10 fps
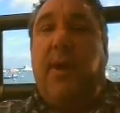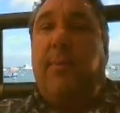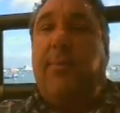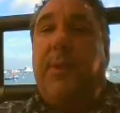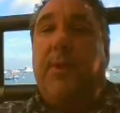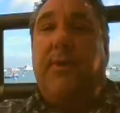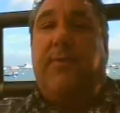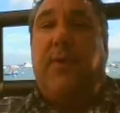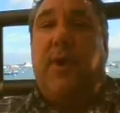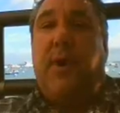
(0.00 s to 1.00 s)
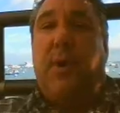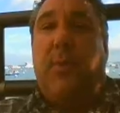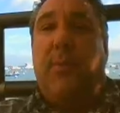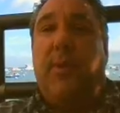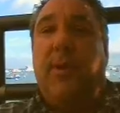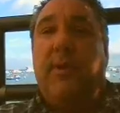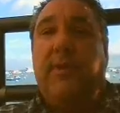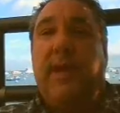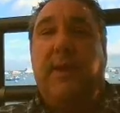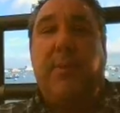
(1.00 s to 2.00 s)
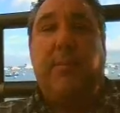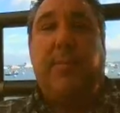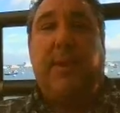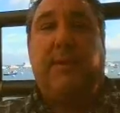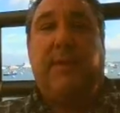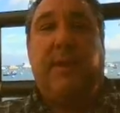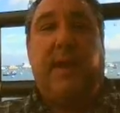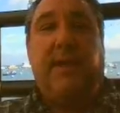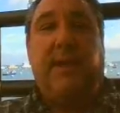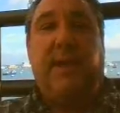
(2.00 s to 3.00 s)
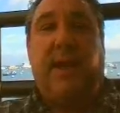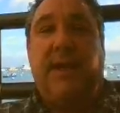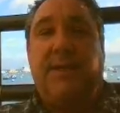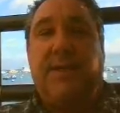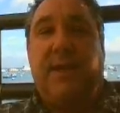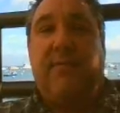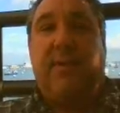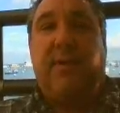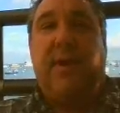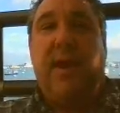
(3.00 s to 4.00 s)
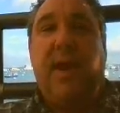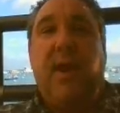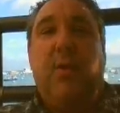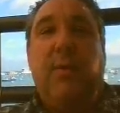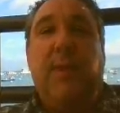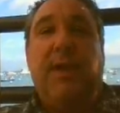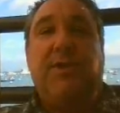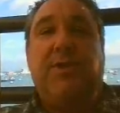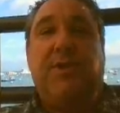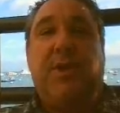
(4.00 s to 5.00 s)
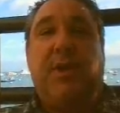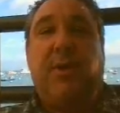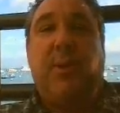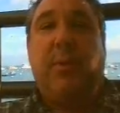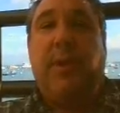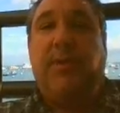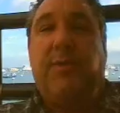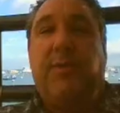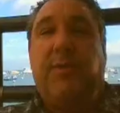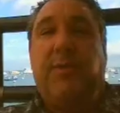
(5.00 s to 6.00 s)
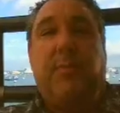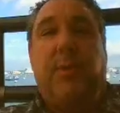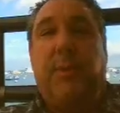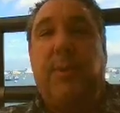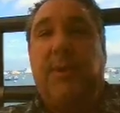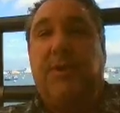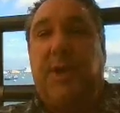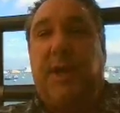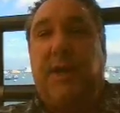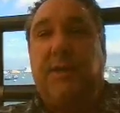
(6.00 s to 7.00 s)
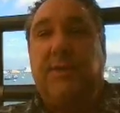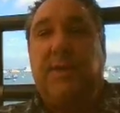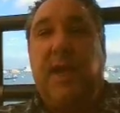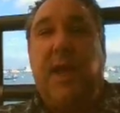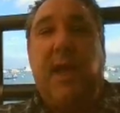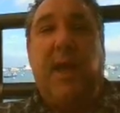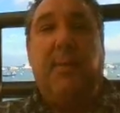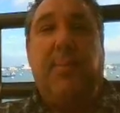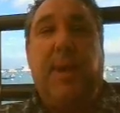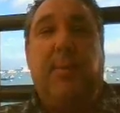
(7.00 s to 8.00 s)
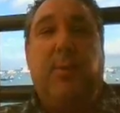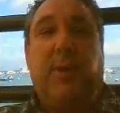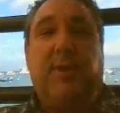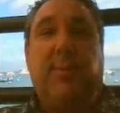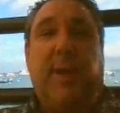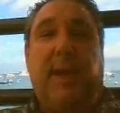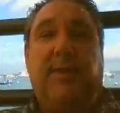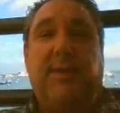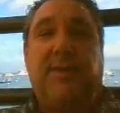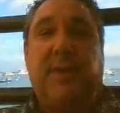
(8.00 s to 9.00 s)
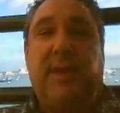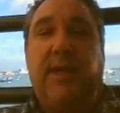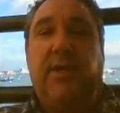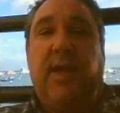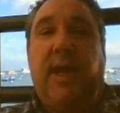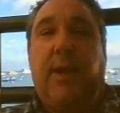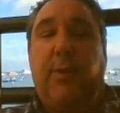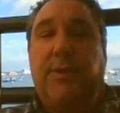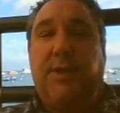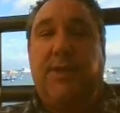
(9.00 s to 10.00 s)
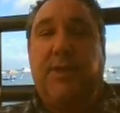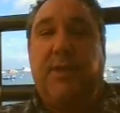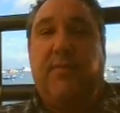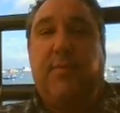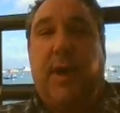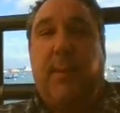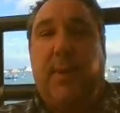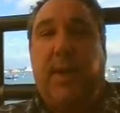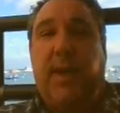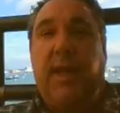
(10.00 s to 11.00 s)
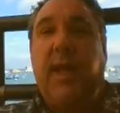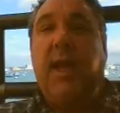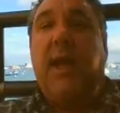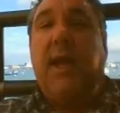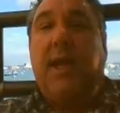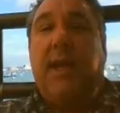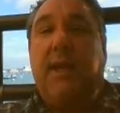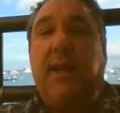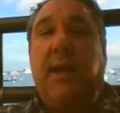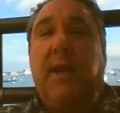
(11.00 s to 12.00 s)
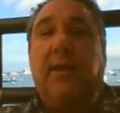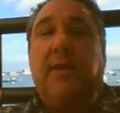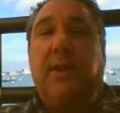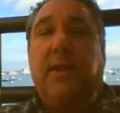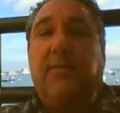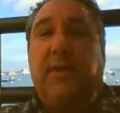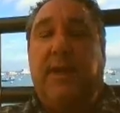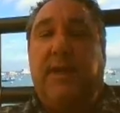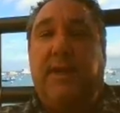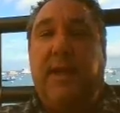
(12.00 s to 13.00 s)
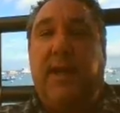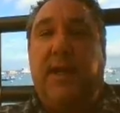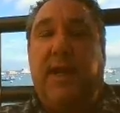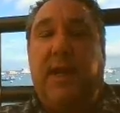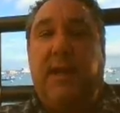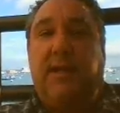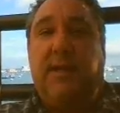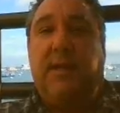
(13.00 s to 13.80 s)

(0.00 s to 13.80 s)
a beautiful home that had been built in 1997. We made sure we went through all the proper channels and paperwork to make this a legal acquisition of property in the year of 1998.